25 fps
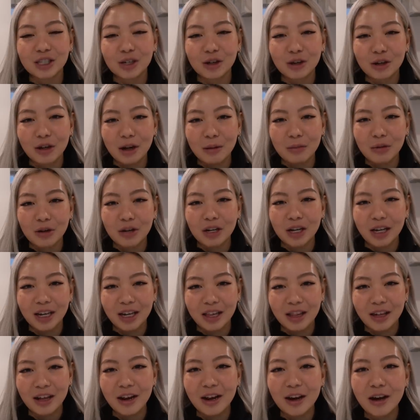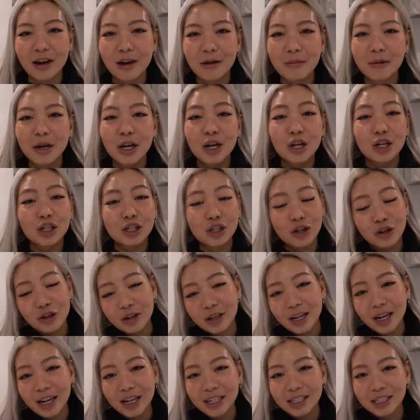So I'm gonna hit that up, show
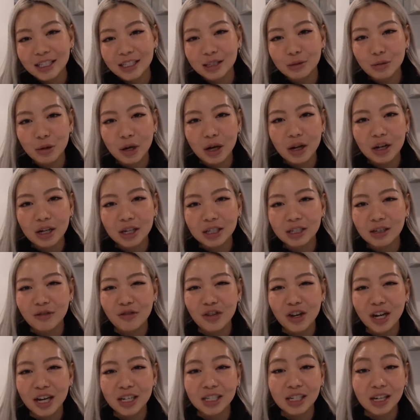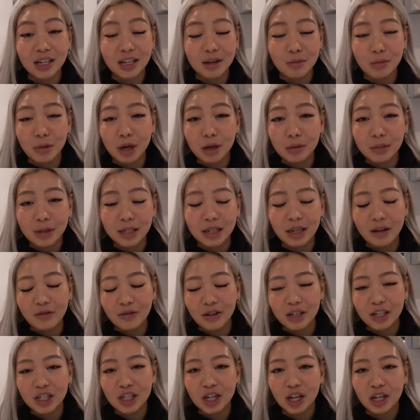you guys as well, because if you guys are in Melbourne,
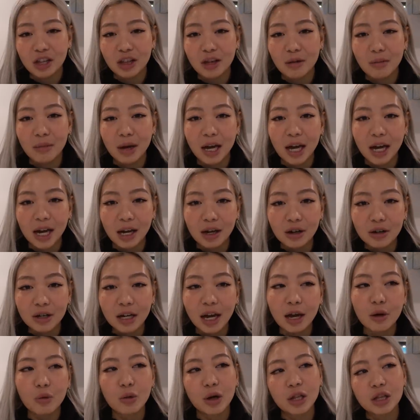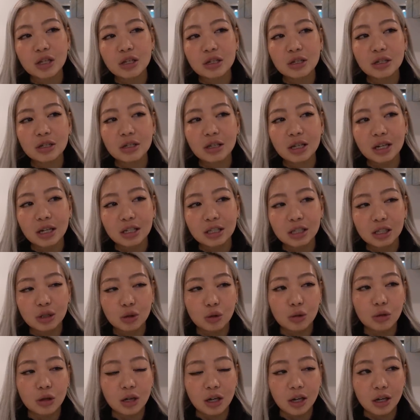definitely check them out. I went to their
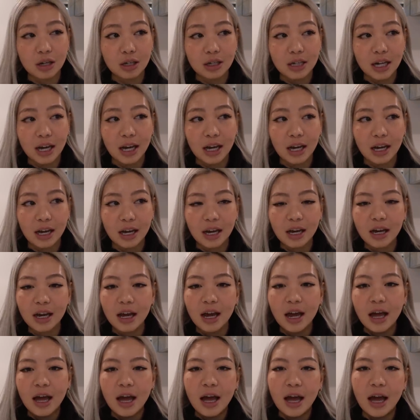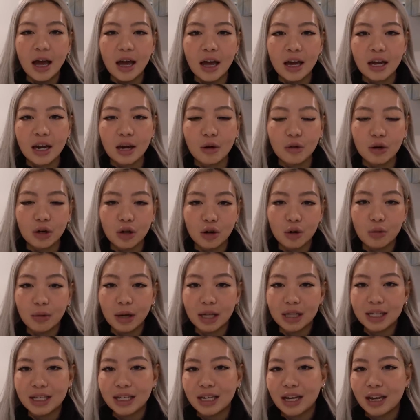store the other day and I wanna go
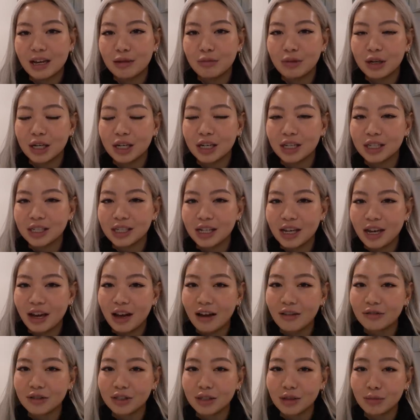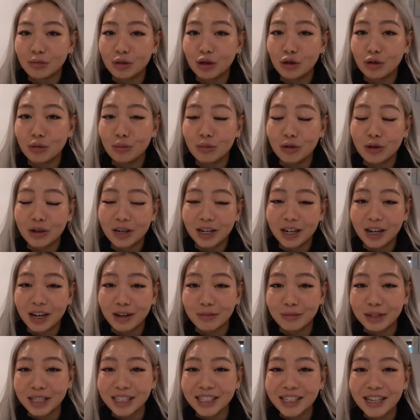back today because they have some new
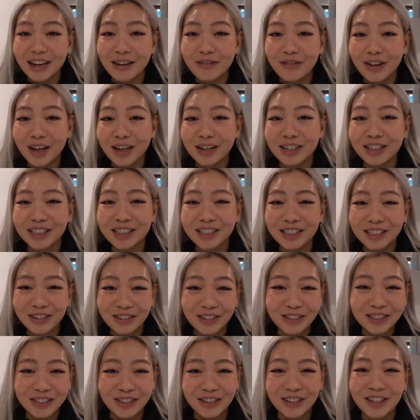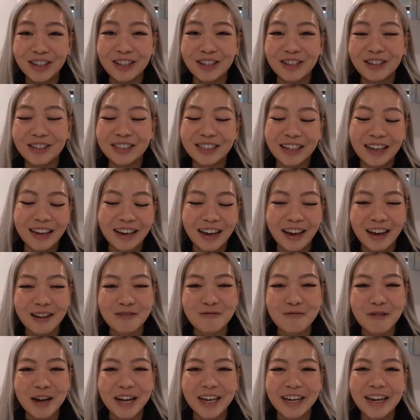Murakami stuff and it's so, so cute, so I can't
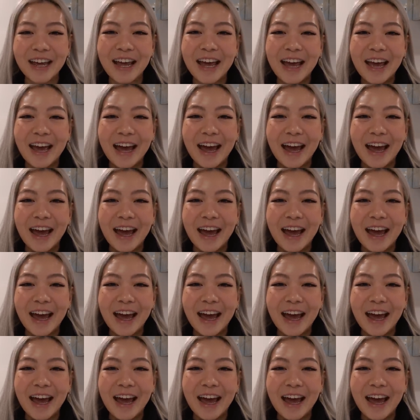wait.